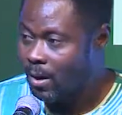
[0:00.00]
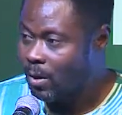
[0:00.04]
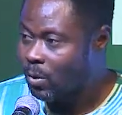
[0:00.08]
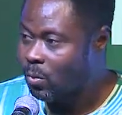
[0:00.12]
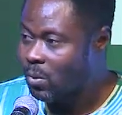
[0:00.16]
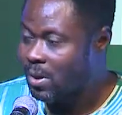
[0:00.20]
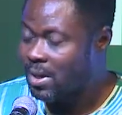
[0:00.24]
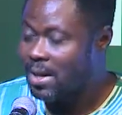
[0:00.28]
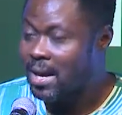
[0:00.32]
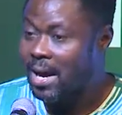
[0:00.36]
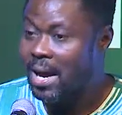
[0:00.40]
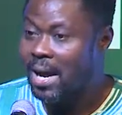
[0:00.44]

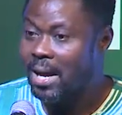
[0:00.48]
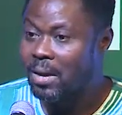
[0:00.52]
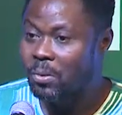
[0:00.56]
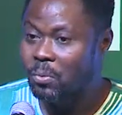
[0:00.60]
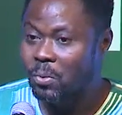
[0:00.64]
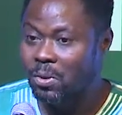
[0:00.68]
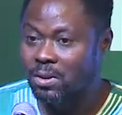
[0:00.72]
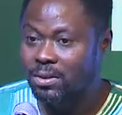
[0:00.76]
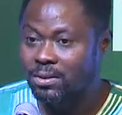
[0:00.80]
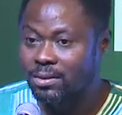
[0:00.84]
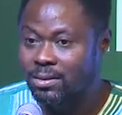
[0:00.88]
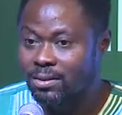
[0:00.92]
When I
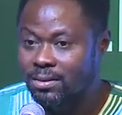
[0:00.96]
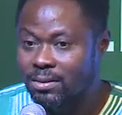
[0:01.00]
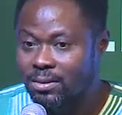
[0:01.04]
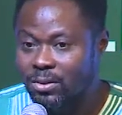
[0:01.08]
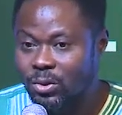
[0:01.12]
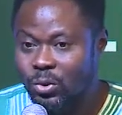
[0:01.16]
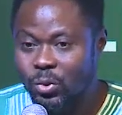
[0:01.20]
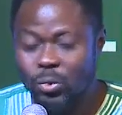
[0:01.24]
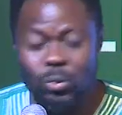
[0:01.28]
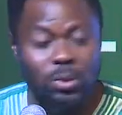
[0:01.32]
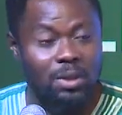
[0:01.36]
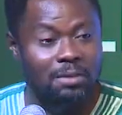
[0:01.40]
was
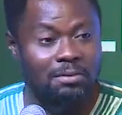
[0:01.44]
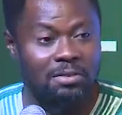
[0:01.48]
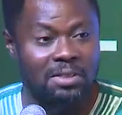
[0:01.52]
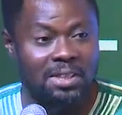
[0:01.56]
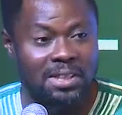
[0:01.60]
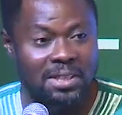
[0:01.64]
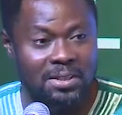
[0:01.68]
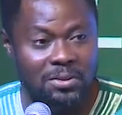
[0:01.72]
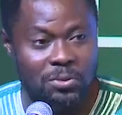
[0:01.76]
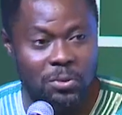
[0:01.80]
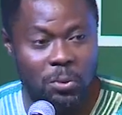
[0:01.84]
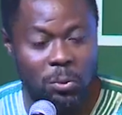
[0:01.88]
12
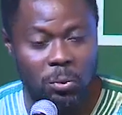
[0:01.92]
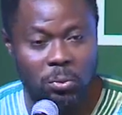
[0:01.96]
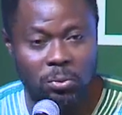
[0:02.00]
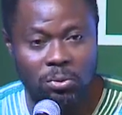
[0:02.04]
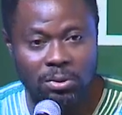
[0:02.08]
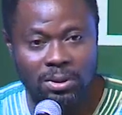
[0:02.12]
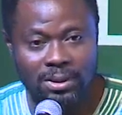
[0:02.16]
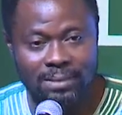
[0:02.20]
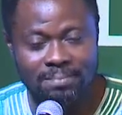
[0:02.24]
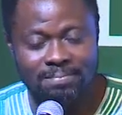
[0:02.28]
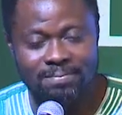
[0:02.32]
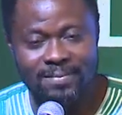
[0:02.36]
years
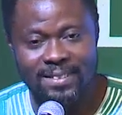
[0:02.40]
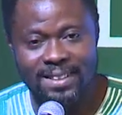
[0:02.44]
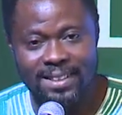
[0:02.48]
old